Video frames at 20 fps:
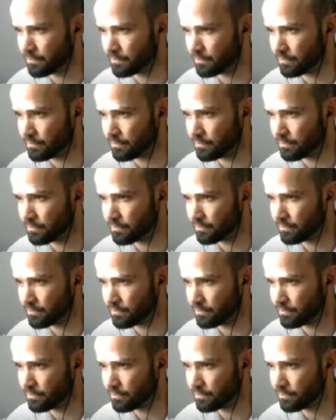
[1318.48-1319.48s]

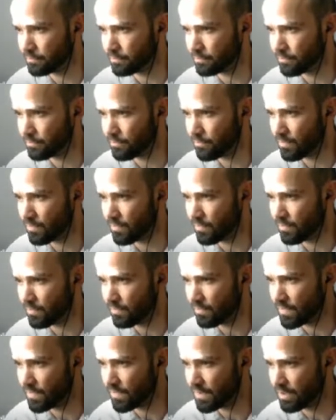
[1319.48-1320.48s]

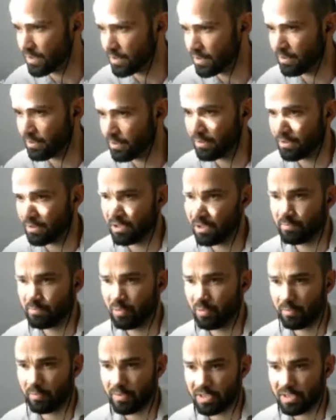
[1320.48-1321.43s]
Nobody speaks.